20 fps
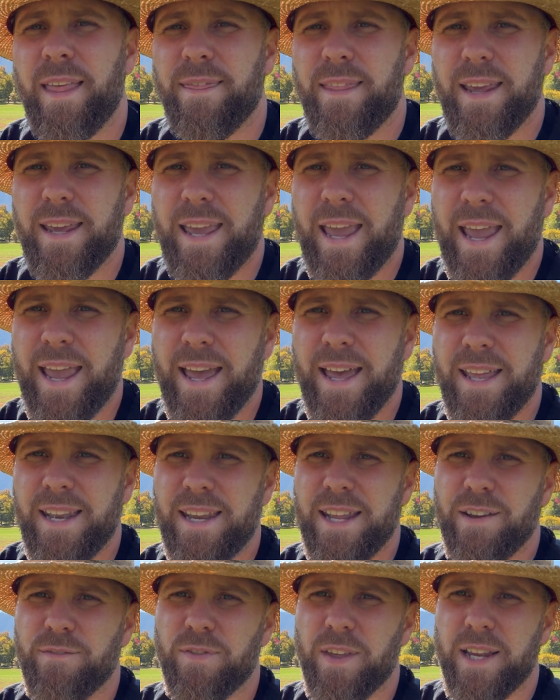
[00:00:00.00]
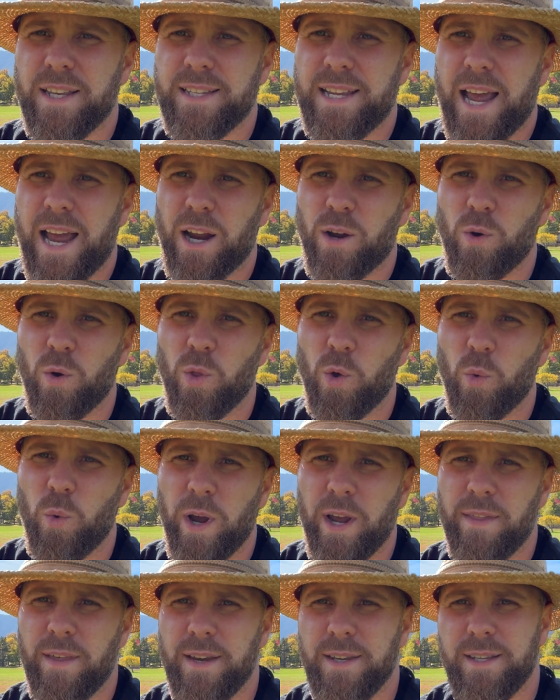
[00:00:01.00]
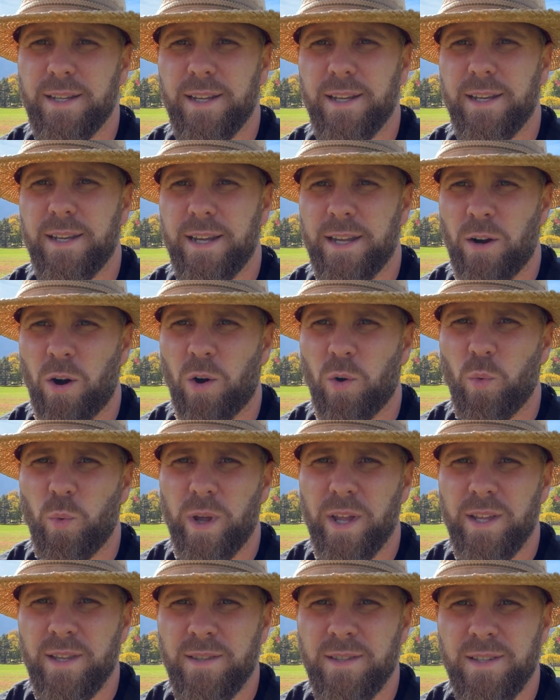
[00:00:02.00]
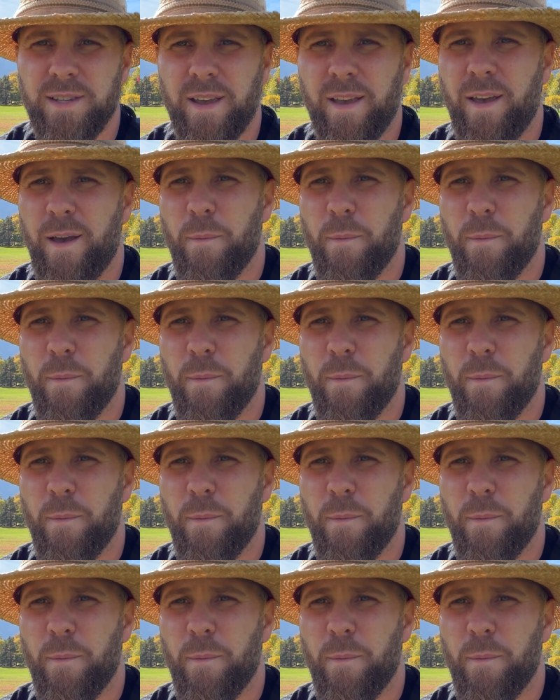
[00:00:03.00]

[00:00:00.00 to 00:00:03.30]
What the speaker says: They can if they tackle the way they did in our wins,